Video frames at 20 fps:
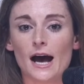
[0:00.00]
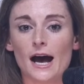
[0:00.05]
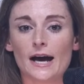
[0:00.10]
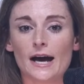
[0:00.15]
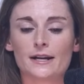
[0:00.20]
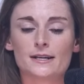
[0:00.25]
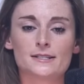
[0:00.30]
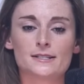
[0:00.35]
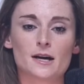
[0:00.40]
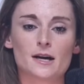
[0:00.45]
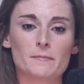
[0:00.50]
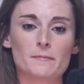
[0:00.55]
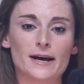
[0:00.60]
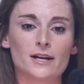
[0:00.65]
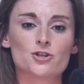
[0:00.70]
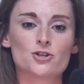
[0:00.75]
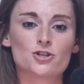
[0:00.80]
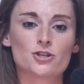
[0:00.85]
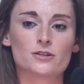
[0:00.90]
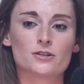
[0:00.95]
And as I
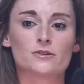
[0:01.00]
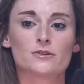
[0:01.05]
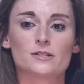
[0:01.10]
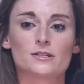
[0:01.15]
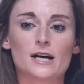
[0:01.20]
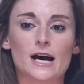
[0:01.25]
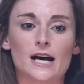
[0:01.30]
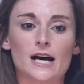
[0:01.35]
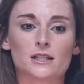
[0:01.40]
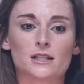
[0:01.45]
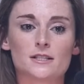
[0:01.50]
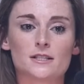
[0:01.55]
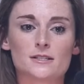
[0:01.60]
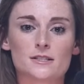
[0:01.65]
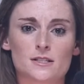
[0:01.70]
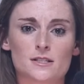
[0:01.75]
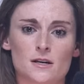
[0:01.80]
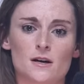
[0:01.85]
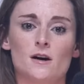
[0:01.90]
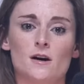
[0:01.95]
mentioned at the
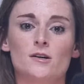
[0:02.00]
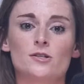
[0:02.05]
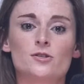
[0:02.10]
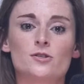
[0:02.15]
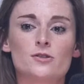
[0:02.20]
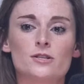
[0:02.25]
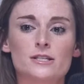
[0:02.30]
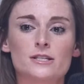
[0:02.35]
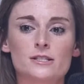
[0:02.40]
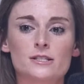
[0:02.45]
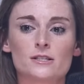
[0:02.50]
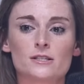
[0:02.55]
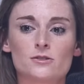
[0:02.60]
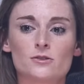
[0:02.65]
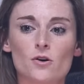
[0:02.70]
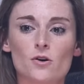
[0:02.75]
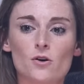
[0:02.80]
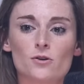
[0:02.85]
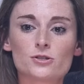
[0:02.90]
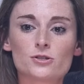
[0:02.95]
start, this is
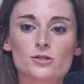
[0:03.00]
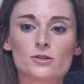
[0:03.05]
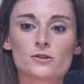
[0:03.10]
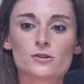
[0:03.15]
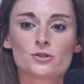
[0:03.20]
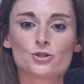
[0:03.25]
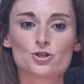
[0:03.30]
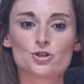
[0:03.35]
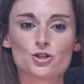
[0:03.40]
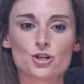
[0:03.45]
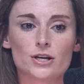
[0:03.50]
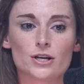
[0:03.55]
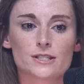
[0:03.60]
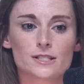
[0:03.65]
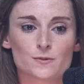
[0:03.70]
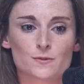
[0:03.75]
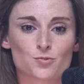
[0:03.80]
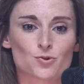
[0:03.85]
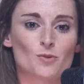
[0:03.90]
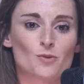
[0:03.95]
not
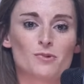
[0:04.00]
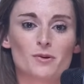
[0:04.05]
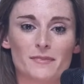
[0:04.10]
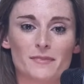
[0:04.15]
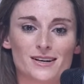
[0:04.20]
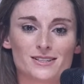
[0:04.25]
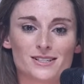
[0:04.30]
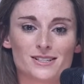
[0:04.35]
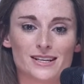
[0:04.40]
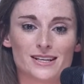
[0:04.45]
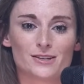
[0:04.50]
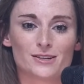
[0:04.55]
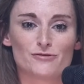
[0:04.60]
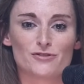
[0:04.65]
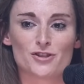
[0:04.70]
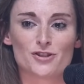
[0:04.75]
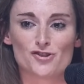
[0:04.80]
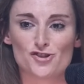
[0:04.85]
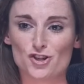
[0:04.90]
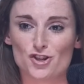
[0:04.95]
just problematic
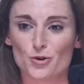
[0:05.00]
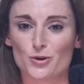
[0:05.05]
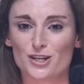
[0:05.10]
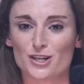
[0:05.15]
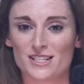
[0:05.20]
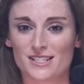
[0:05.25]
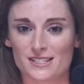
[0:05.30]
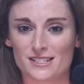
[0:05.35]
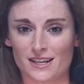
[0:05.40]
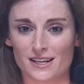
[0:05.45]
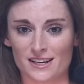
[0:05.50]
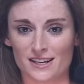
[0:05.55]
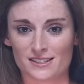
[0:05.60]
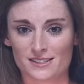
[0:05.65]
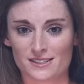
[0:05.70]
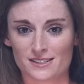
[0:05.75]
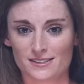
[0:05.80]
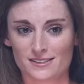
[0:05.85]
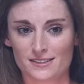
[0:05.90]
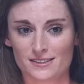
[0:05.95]
for the Jewish
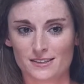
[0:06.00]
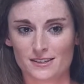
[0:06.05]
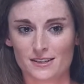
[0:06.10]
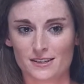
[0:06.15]
state.